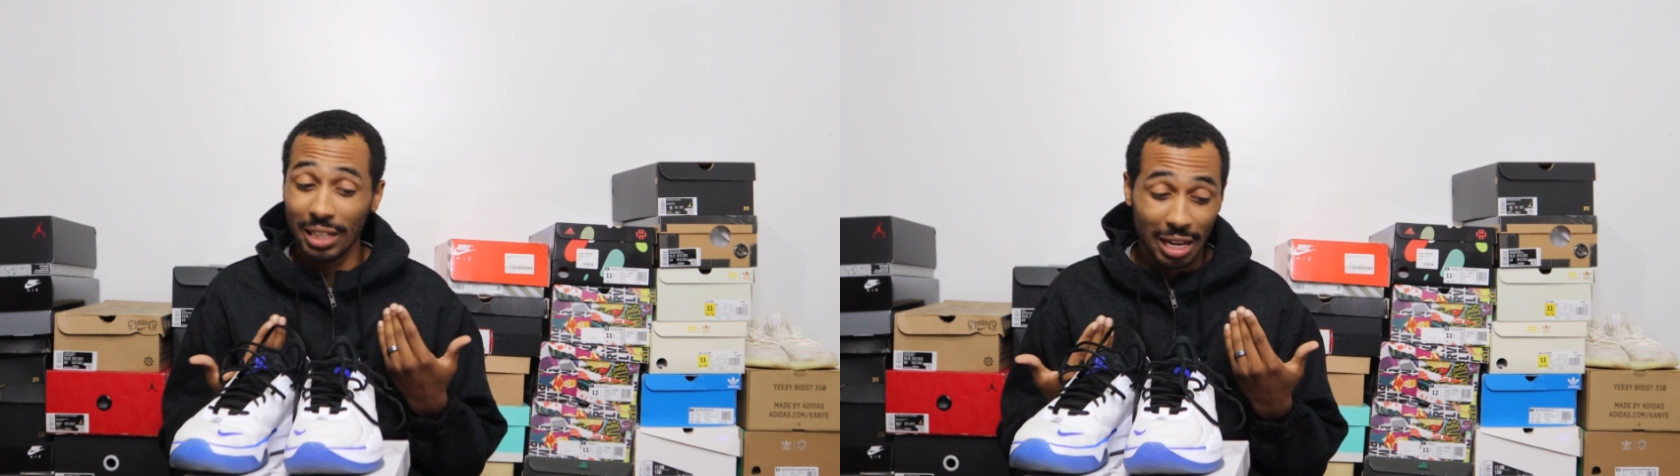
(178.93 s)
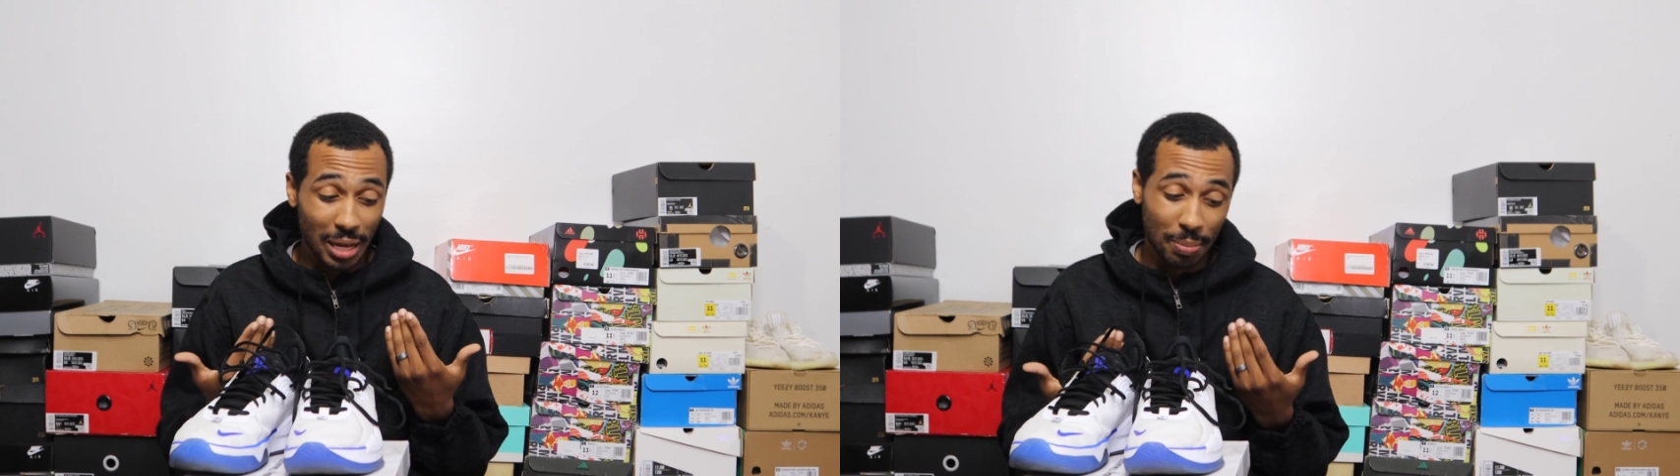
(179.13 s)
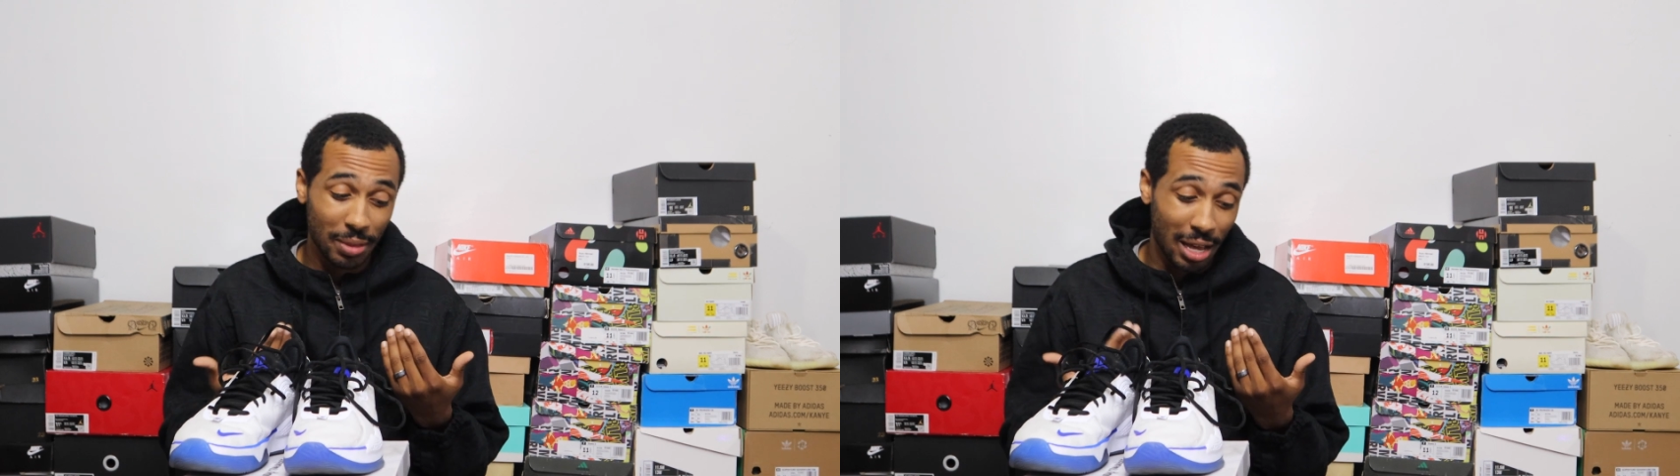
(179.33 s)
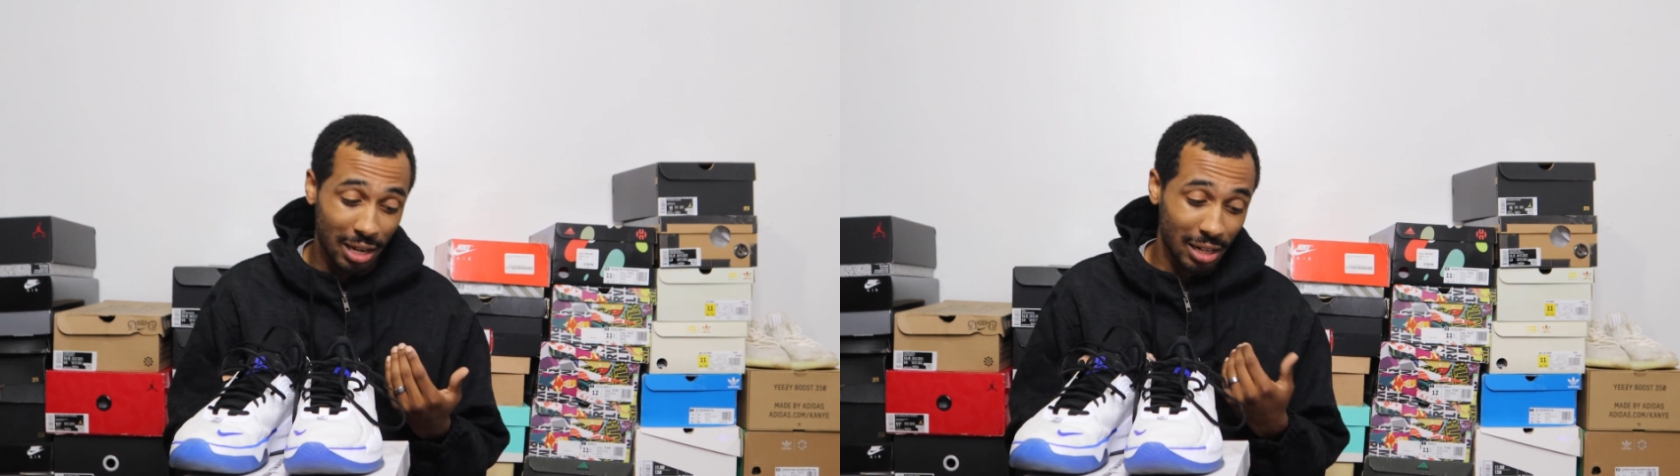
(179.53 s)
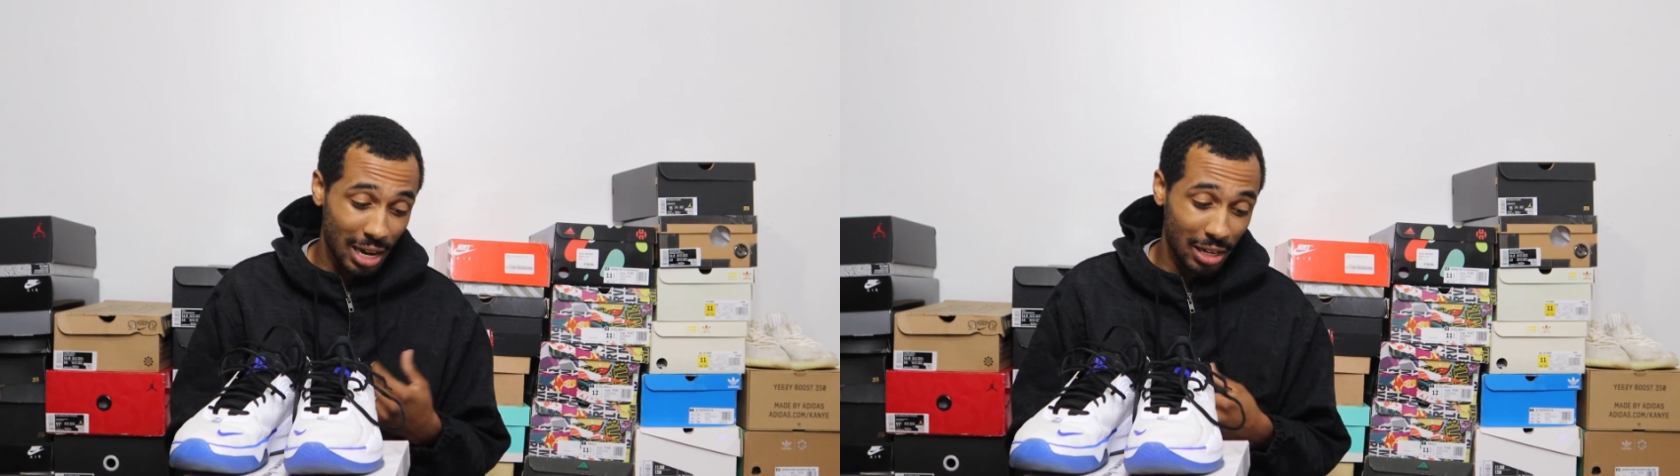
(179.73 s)
I'm not
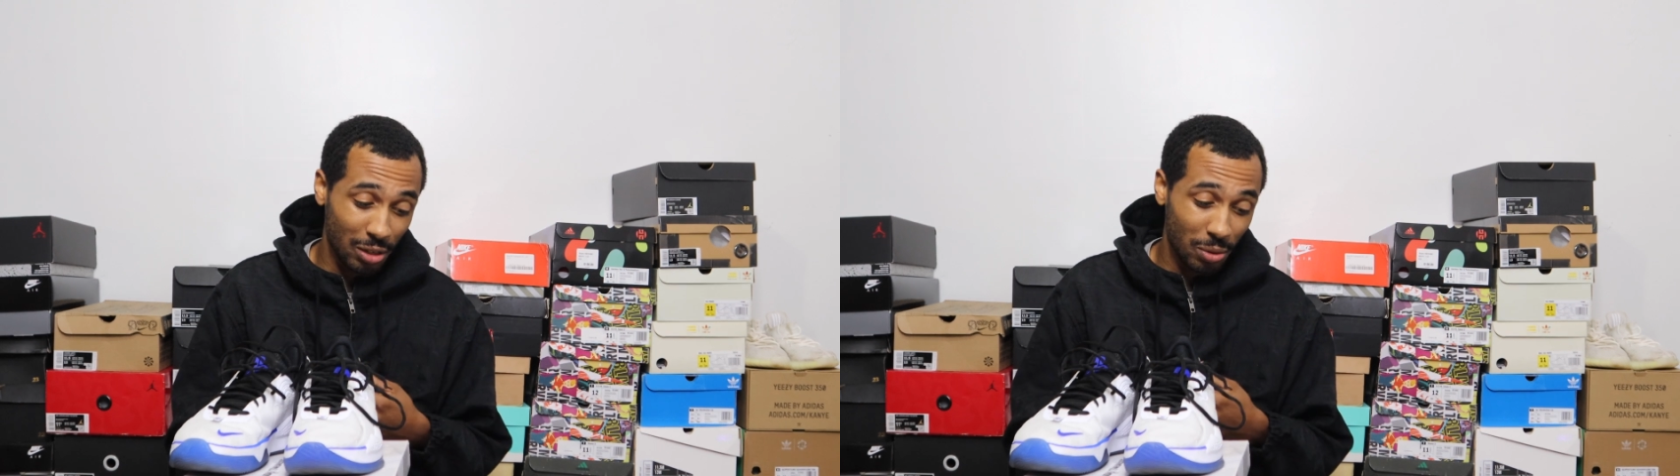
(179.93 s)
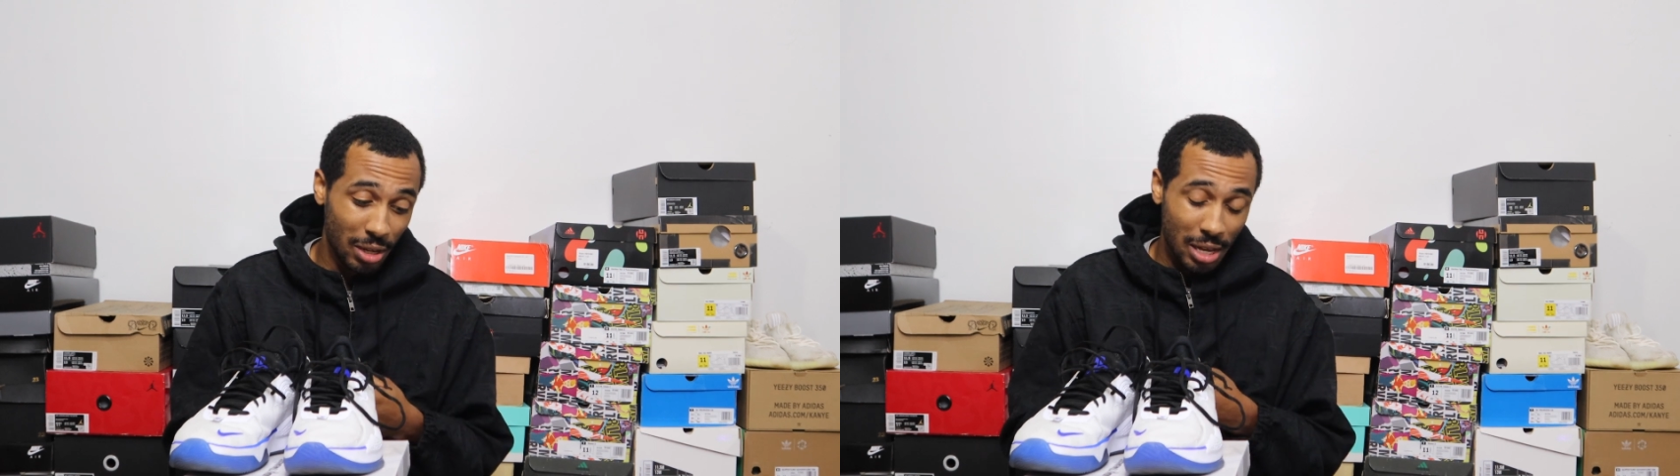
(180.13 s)
gonna lie to you.